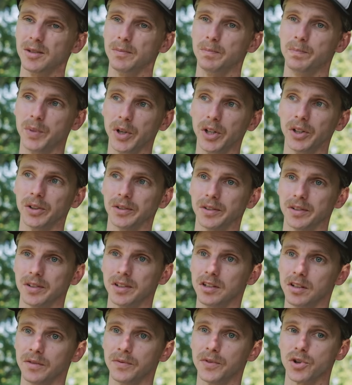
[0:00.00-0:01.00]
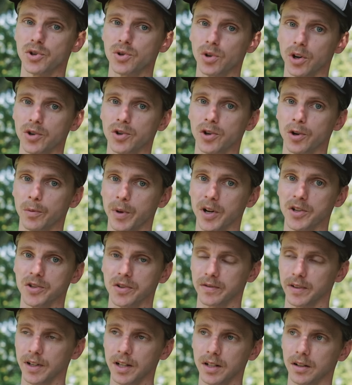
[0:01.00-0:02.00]
built the infrastructure of
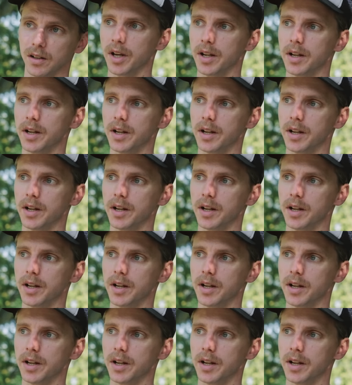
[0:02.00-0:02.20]
Pennsylvania.